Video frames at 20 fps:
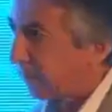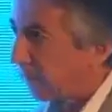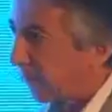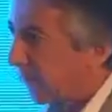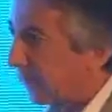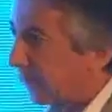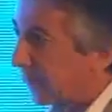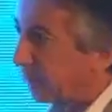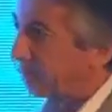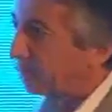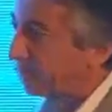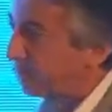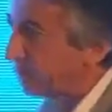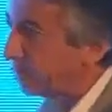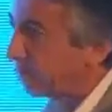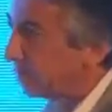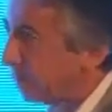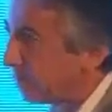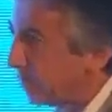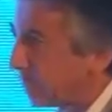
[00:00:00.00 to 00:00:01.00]

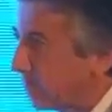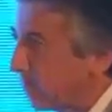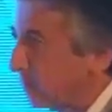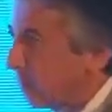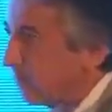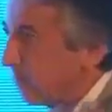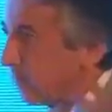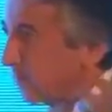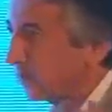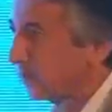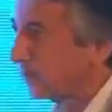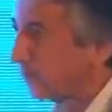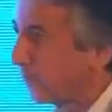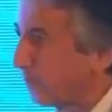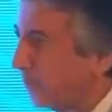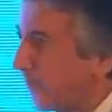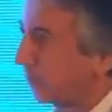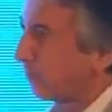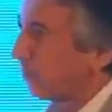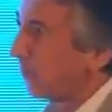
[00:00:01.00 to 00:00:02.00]

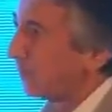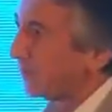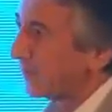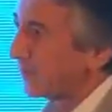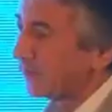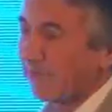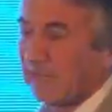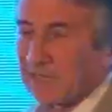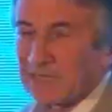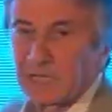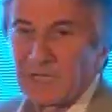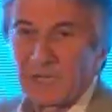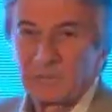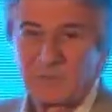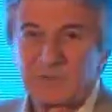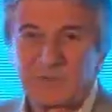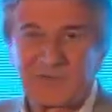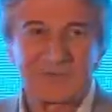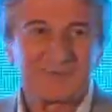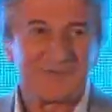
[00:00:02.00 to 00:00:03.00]
0.1%.
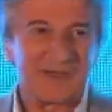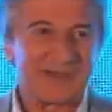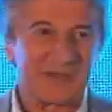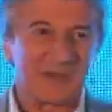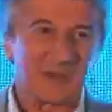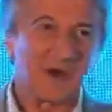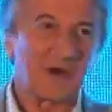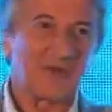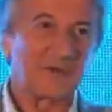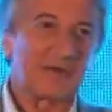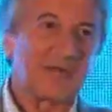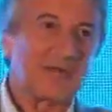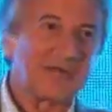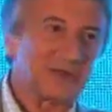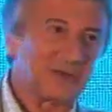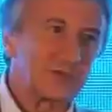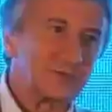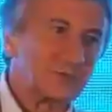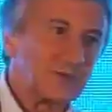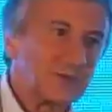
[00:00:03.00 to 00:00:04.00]
We then ran a
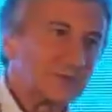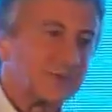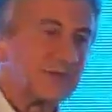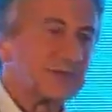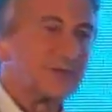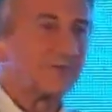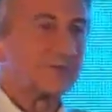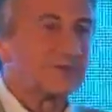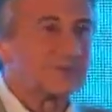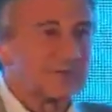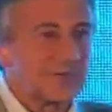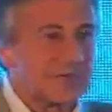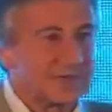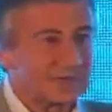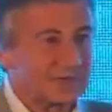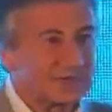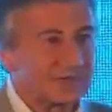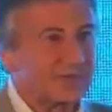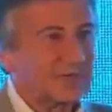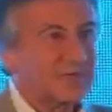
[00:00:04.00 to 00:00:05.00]
correlation between the
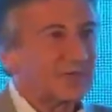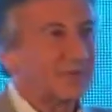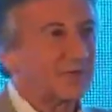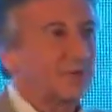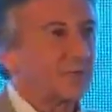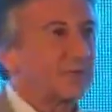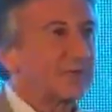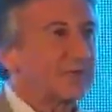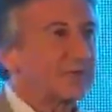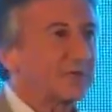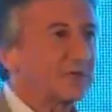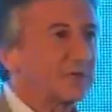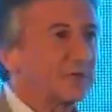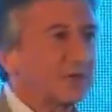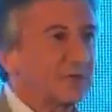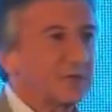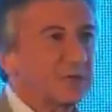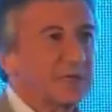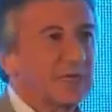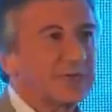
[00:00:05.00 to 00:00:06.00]
results that we
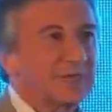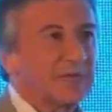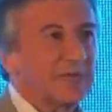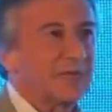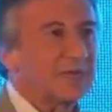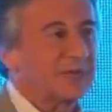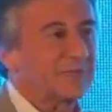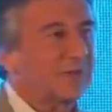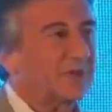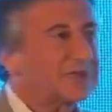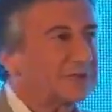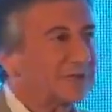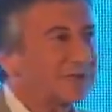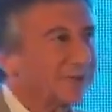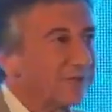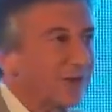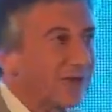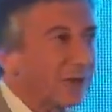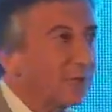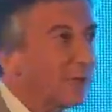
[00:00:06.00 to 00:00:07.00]
saw and the click rates, and
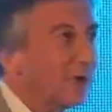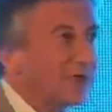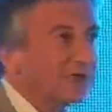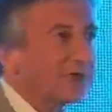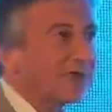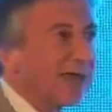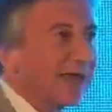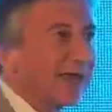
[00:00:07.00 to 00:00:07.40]
there really wasn't